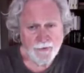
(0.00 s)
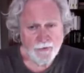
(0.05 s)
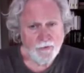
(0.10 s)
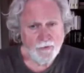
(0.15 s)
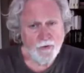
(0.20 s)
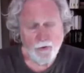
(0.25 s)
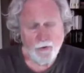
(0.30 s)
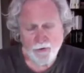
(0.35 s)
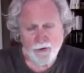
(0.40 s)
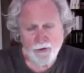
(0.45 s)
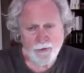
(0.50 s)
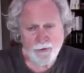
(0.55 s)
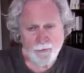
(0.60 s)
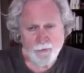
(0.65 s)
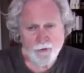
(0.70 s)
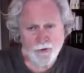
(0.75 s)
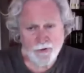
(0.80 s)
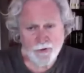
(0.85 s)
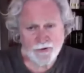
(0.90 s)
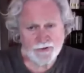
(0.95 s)
they're quoting
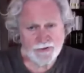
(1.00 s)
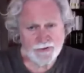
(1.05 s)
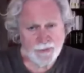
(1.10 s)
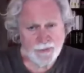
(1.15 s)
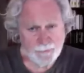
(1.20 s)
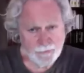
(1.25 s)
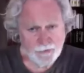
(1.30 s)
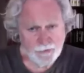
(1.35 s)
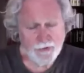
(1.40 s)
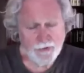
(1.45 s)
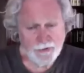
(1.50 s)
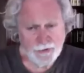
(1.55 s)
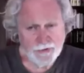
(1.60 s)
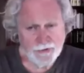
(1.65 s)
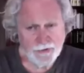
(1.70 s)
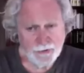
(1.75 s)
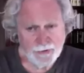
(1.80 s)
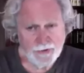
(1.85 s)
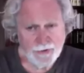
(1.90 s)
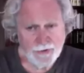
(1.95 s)
more the
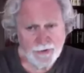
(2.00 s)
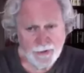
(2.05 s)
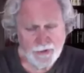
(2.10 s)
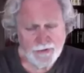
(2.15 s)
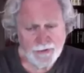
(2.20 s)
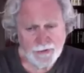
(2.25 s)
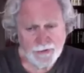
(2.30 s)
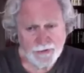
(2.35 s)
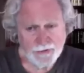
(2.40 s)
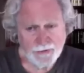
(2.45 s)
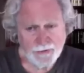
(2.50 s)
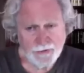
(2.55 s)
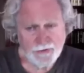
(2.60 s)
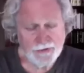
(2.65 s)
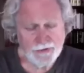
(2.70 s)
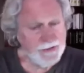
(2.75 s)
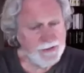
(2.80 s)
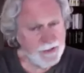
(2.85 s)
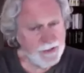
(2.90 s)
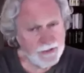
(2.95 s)
Septuagint or the Dead Sea
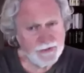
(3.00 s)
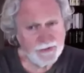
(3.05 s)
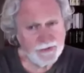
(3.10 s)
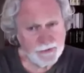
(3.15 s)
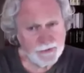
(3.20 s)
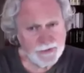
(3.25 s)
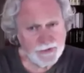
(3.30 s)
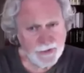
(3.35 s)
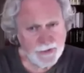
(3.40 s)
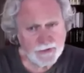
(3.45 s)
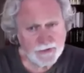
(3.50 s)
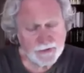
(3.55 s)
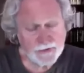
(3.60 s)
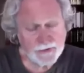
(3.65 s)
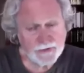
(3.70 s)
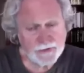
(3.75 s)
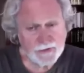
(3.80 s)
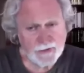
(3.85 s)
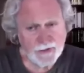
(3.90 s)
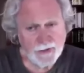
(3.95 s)
Scrolls? And the answer is
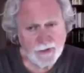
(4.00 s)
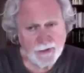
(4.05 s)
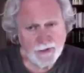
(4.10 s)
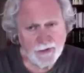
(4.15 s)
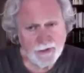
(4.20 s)
yes.